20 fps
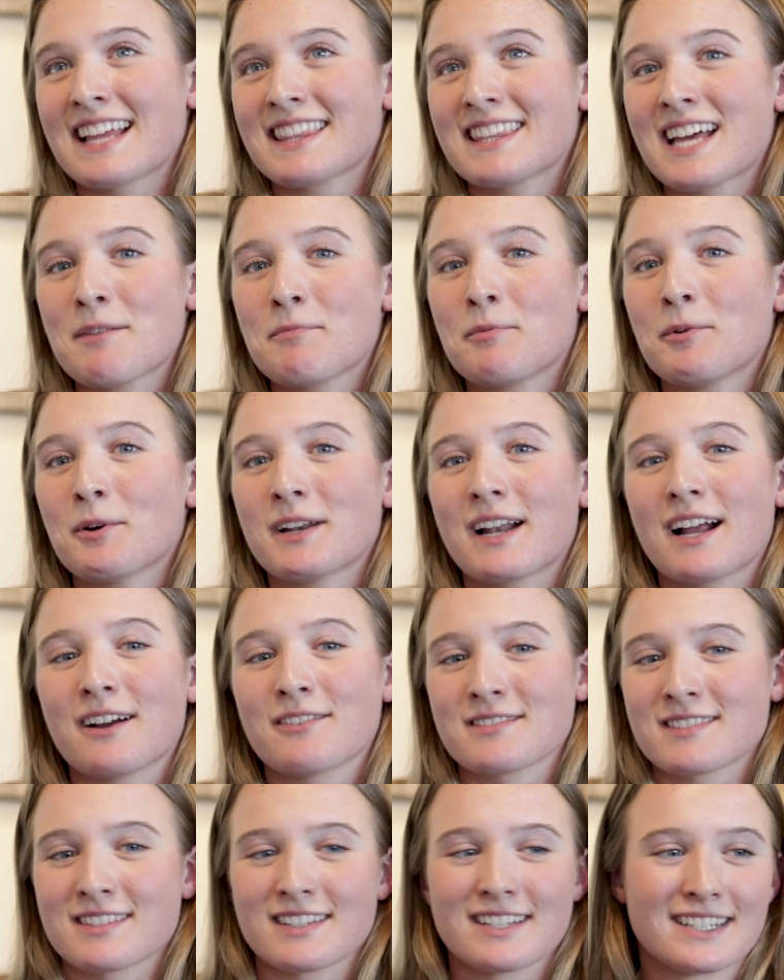At that point, I
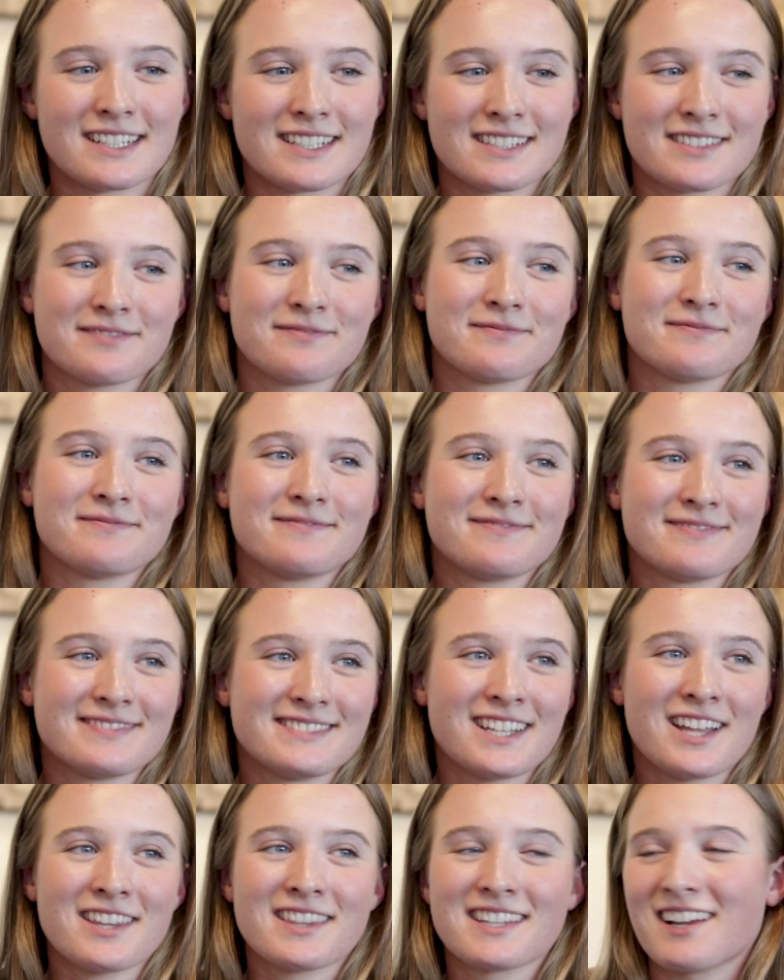was like,
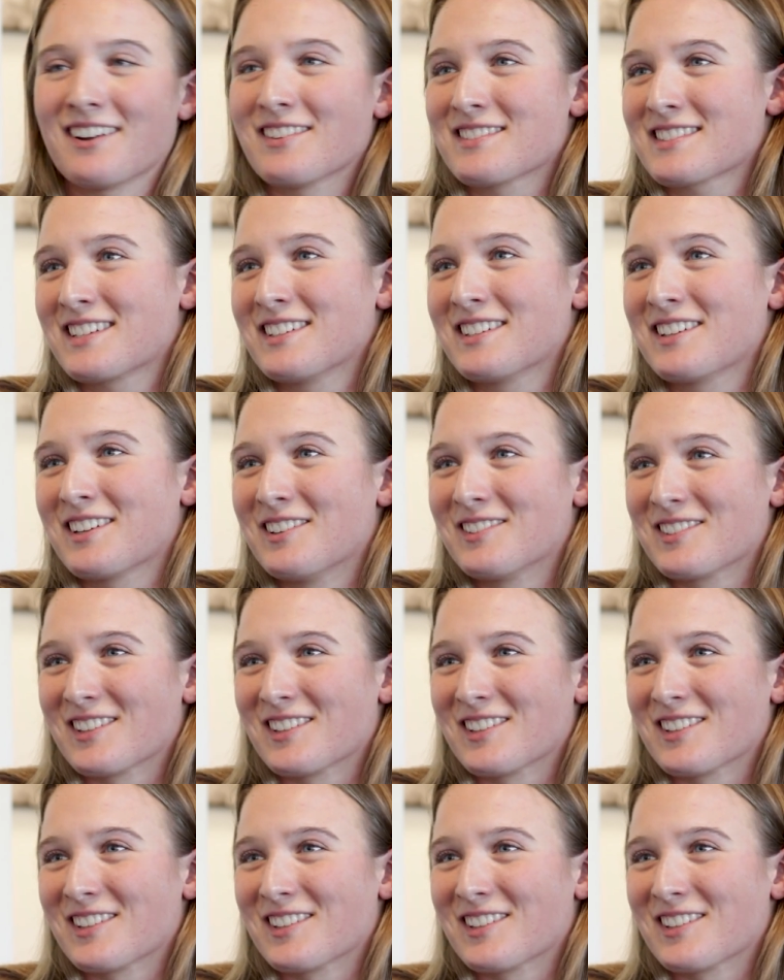nothing else can go